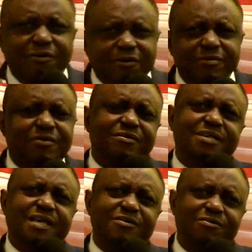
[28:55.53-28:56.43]
honor
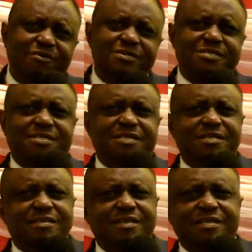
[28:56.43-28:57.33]
the
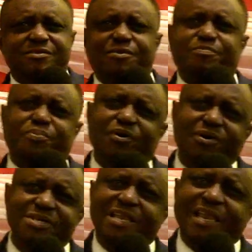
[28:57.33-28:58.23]
anointing that is upon the